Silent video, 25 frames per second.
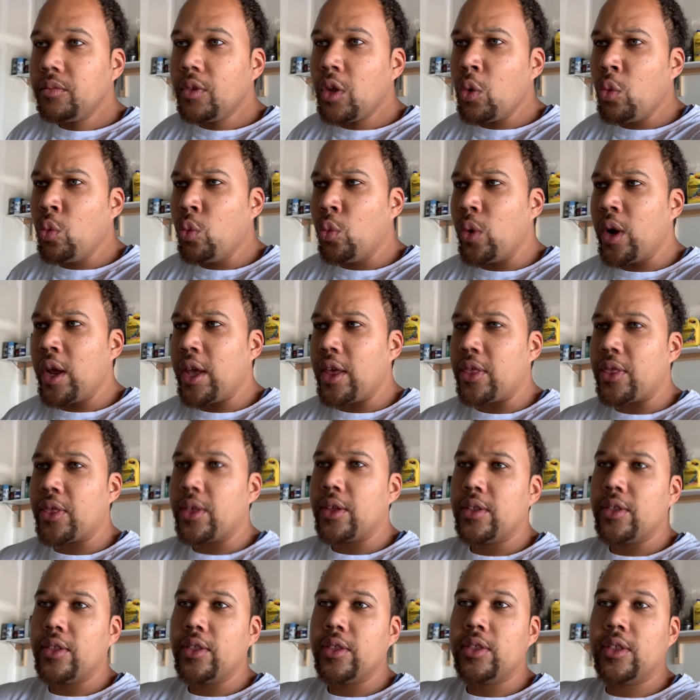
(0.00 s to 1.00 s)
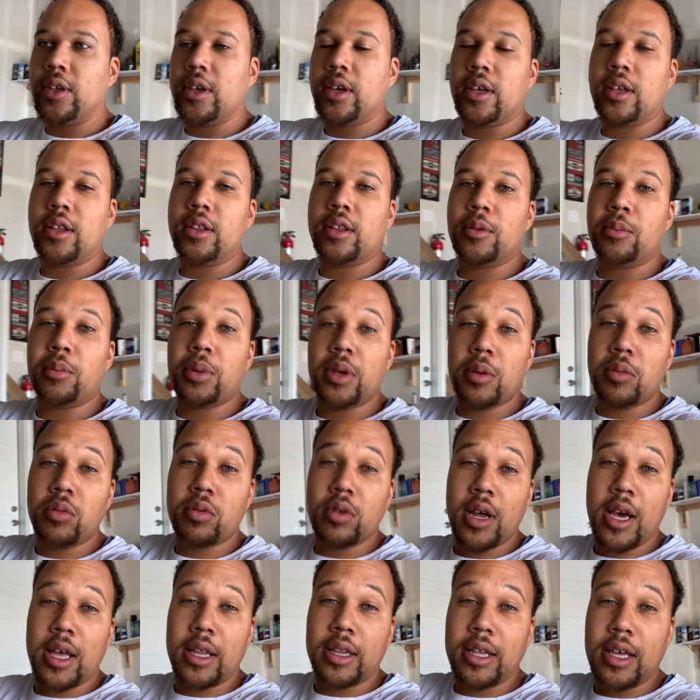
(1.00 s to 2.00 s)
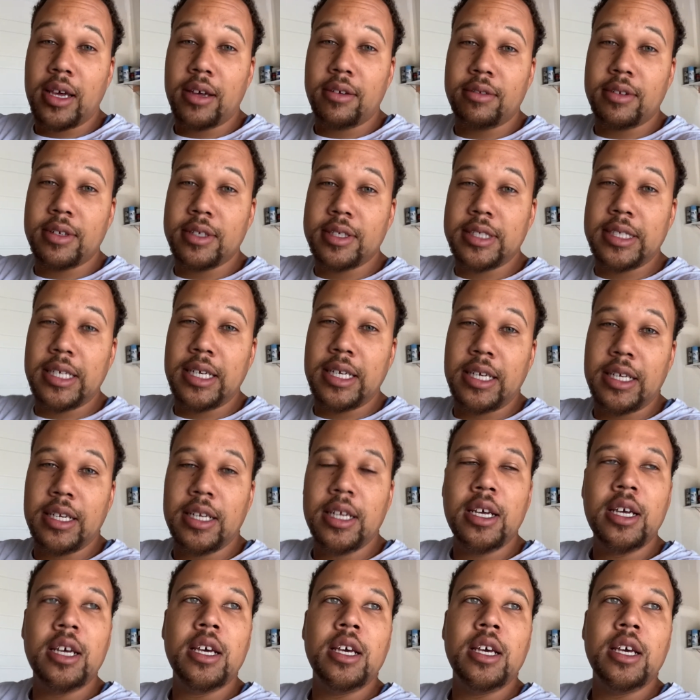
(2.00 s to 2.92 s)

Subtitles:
with the people that left the scene,